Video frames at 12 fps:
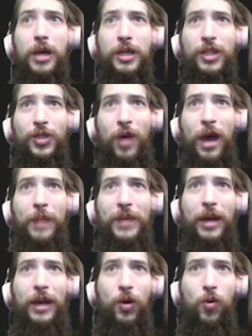described
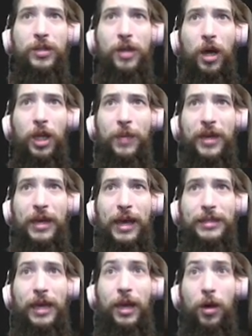in a court document
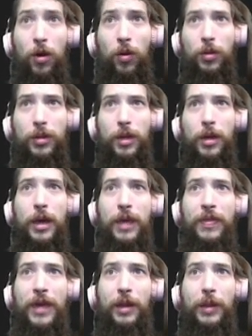as a cult
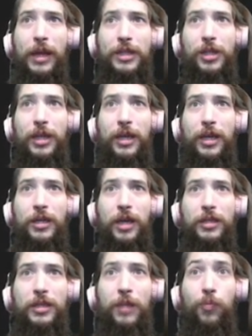that allegedly
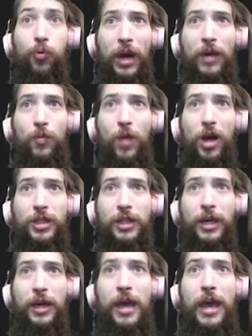conducted
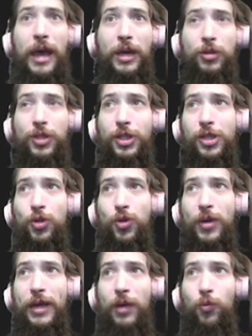brainwashing and used
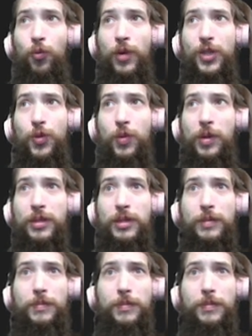children in rituals.